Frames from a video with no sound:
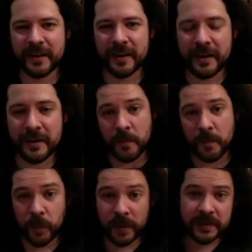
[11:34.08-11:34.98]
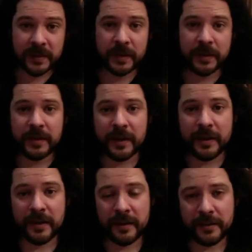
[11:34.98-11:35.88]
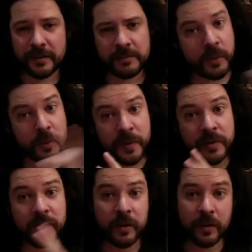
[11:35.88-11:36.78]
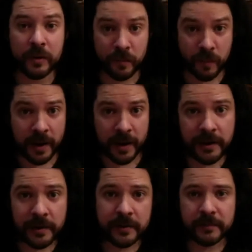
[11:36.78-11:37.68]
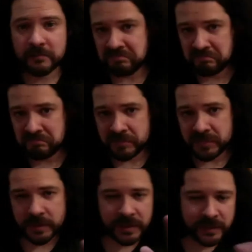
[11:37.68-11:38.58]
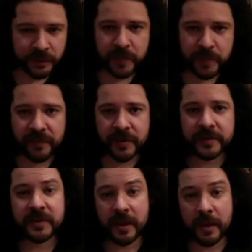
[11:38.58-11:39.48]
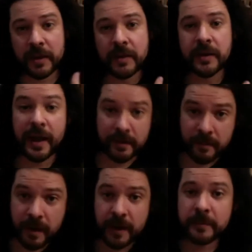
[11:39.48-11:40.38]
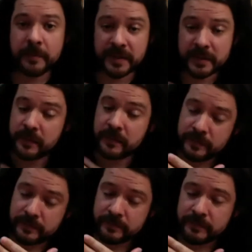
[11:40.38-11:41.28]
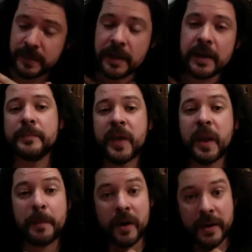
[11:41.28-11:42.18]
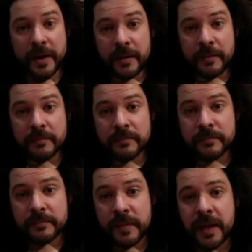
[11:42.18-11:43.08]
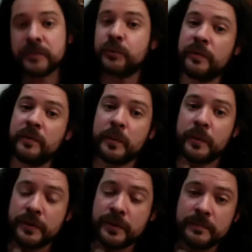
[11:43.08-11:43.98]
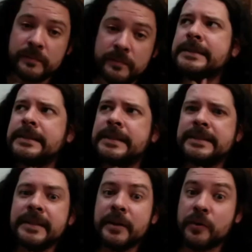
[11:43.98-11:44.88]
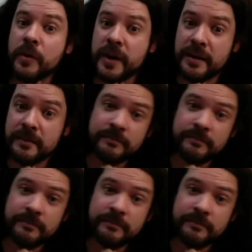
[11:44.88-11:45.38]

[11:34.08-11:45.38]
on whiskey, bourbon, or rye. It's your preference. I like rye myself. Campari and sweet vermouth. It's a Negroni